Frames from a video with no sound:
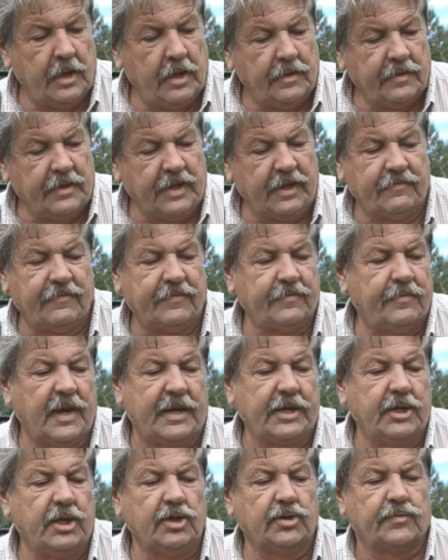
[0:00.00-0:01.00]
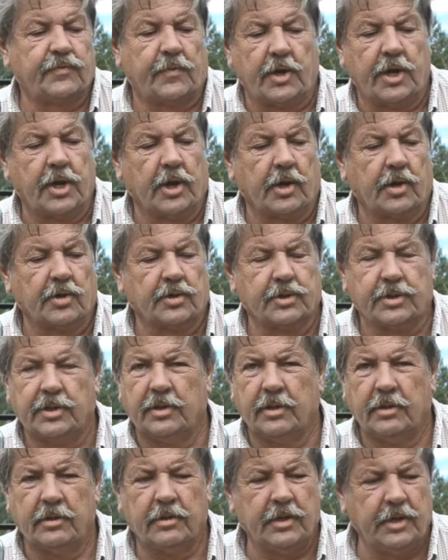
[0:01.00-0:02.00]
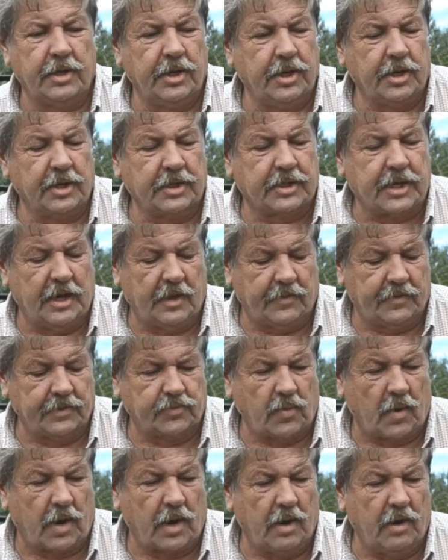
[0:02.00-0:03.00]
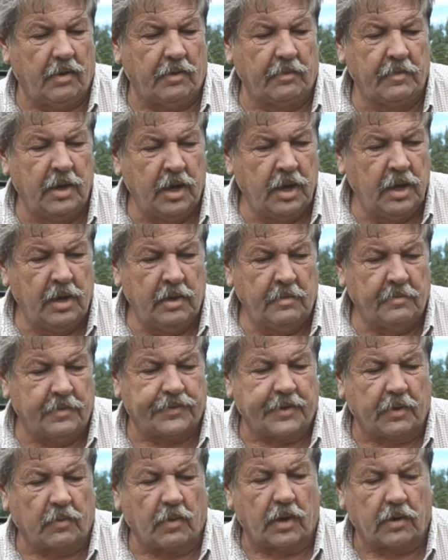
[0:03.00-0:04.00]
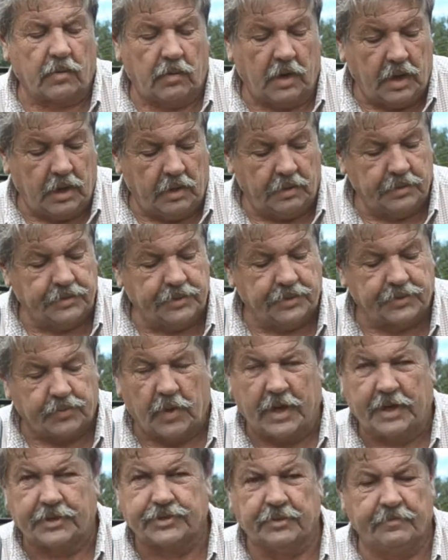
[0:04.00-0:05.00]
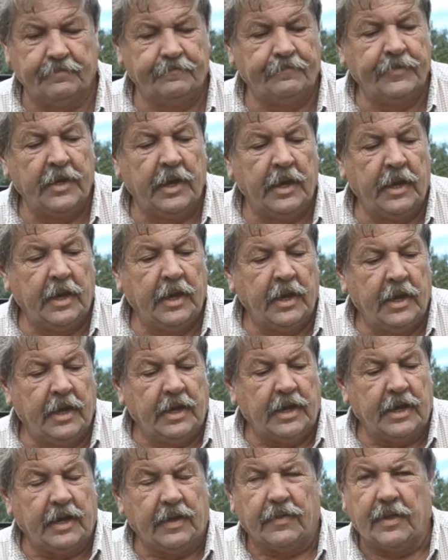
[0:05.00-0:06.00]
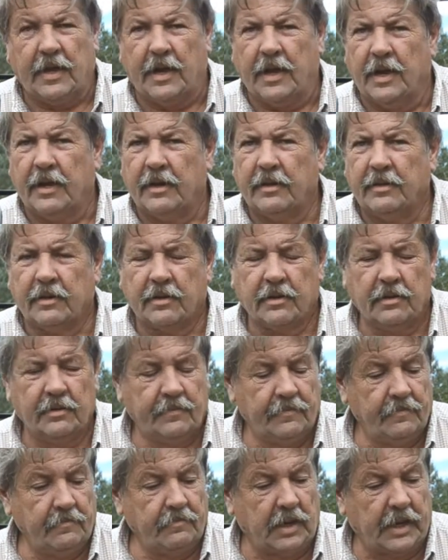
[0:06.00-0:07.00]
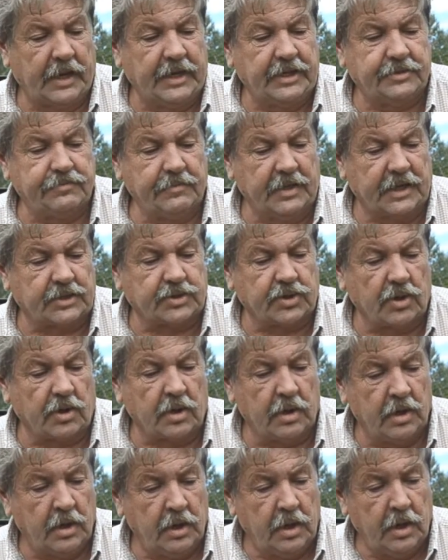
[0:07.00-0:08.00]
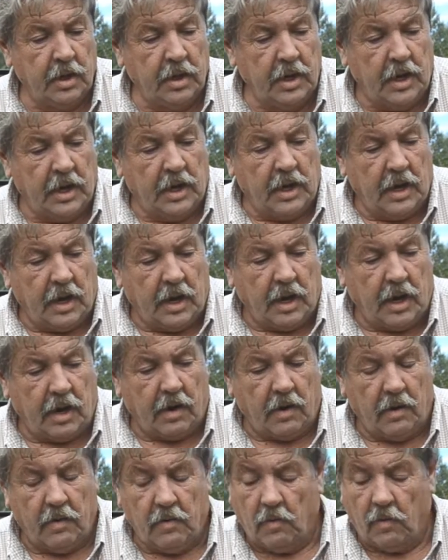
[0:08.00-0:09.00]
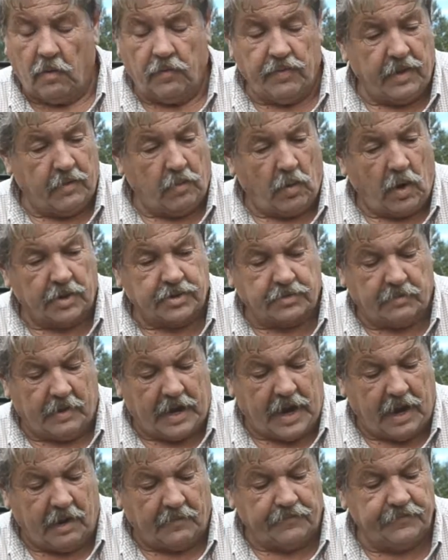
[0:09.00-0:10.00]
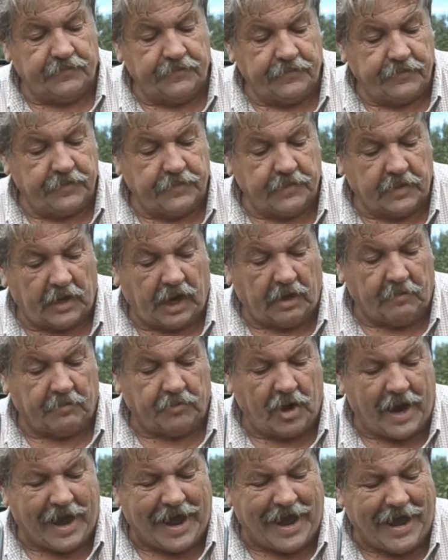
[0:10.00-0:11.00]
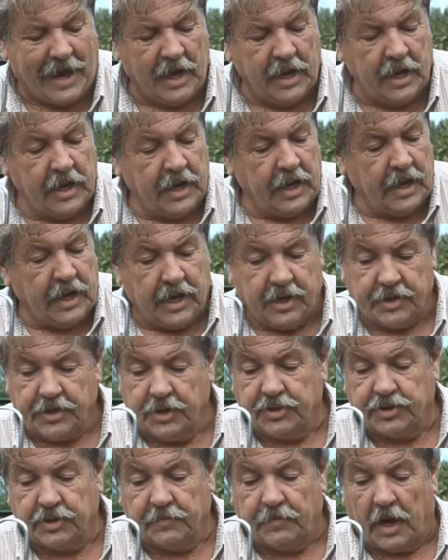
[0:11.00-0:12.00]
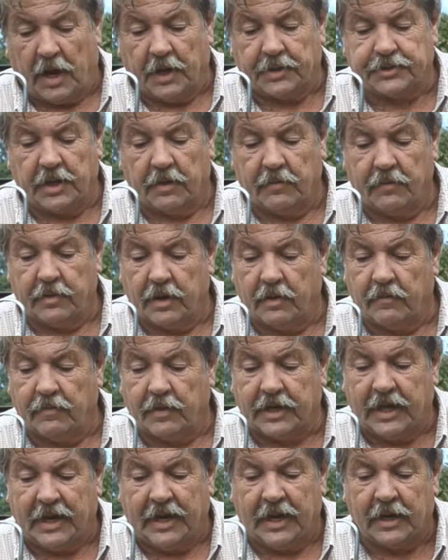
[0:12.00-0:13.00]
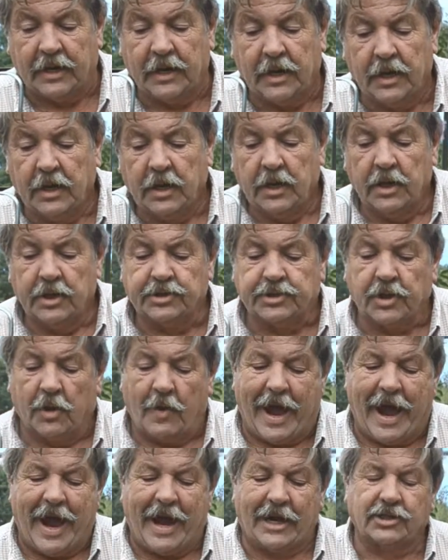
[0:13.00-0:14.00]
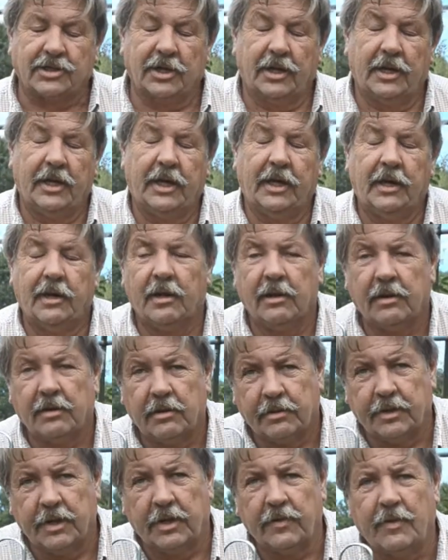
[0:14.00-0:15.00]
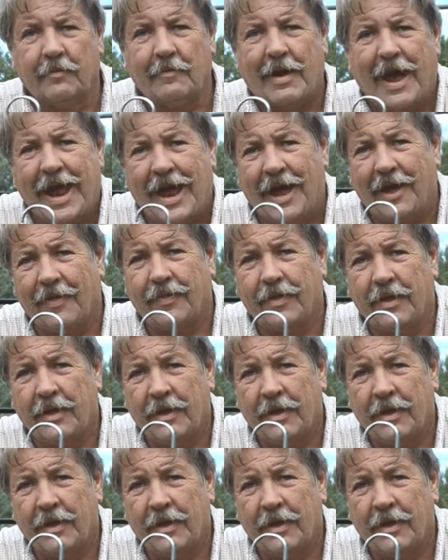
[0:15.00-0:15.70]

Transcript: These have been used for years, and you can tell there's wear on them, but they work well. Just rinse them in the bleach mixture, then wash them out, let them dry, and use your pots over and over again. So actually, do the math,